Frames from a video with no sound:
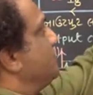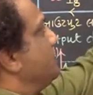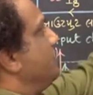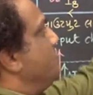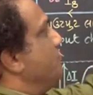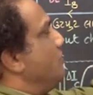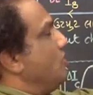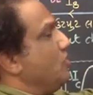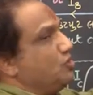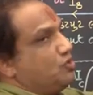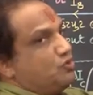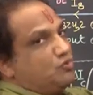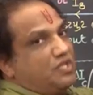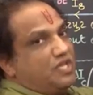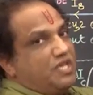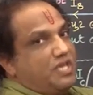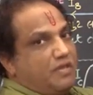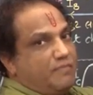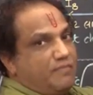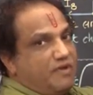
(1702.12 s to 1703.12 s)
the symbol to
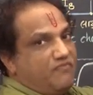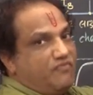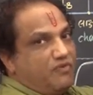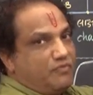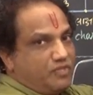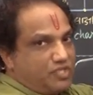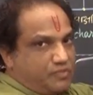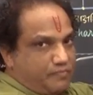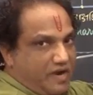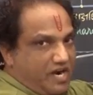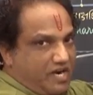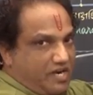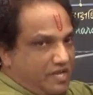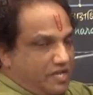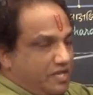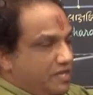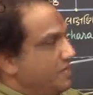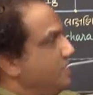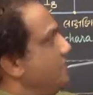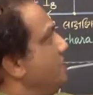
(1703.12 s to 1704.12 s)
the EMF of this
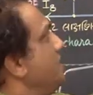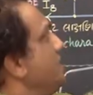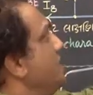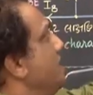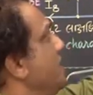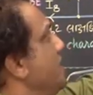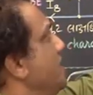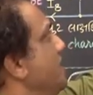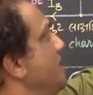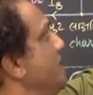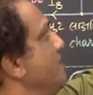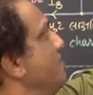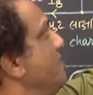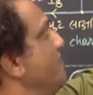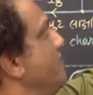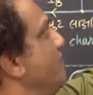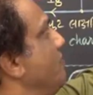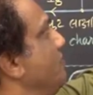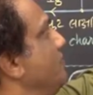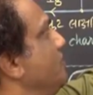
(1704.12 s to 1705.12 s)
battery.
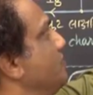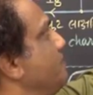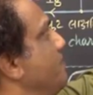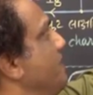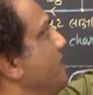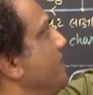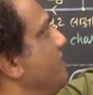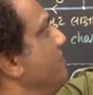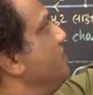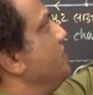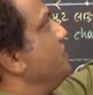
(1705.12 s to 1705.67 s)
EMF of this battery,